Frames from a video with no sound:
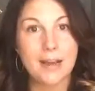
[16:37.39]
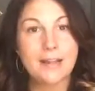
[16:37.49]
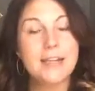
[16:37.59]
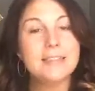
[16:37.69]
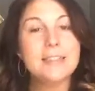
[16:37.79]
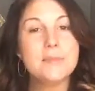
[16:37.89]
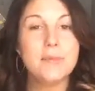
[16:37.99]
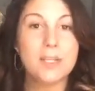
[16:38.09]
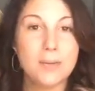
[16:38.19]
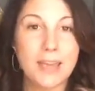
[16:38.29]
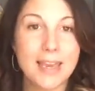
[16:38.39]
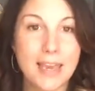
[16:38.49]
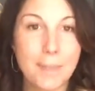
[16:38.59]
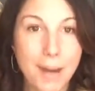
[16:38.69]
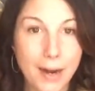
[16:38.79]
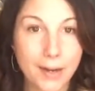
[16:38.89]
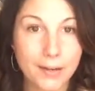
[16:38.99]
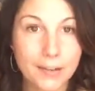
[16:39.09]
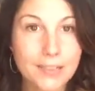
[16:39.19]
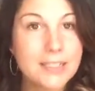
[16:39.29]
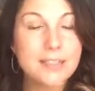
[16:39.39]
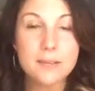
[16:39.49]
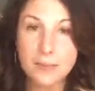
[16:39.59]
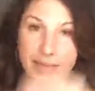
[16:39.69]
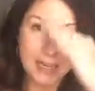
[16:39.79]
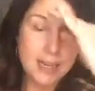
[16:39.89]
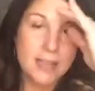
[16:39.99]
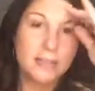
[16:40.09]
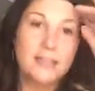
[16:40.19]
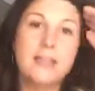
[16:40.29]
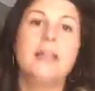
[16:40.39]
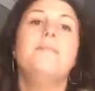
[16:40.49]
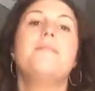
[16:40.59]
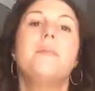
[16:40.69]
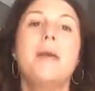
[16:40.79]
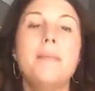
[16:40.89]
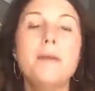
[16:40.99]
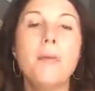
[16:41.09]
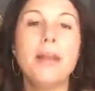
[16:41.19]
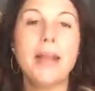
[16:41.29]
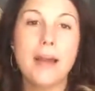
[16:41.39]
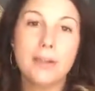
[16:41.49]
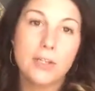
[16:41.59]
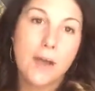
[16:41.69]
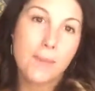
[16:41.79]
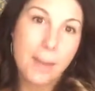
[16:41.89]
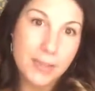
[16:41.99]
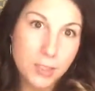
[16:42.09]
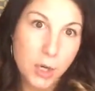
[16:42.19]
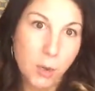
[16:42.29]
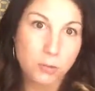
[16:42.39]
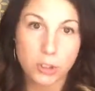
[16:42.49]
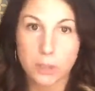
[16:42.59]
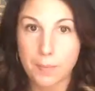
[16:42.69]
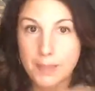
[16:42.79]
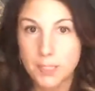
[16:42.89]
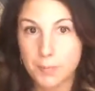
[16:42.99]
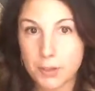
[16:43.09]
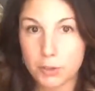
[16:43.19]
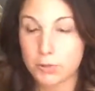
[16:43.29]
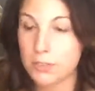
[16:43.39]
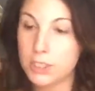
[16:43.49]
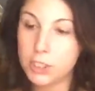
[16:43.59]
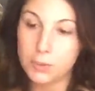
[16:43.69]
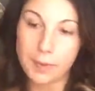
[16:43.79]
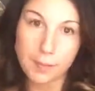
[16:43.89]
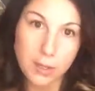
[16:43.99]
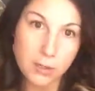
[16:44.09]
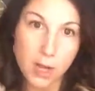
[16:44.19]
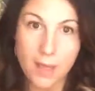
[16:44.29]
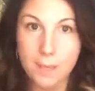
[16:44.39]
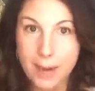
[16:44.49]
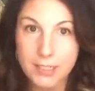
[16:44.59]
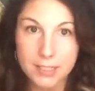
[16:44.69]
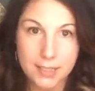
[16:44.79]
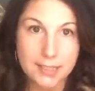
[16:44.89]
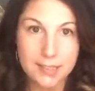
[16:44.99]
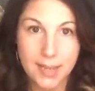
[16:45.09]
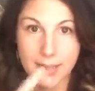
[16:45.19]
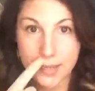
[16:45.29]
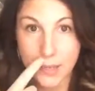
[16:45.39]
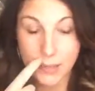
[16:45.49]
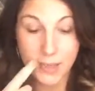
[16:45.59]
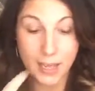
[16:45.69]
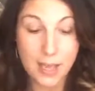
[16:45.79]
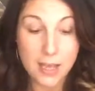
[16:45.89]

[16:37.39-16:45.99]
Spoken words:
And that doesn't mean you can't get better. It doesn't mean, listen, maybe right now you're not the best coach, the best spiritual teacher. Maybe you're not the best this, that, and the other thing.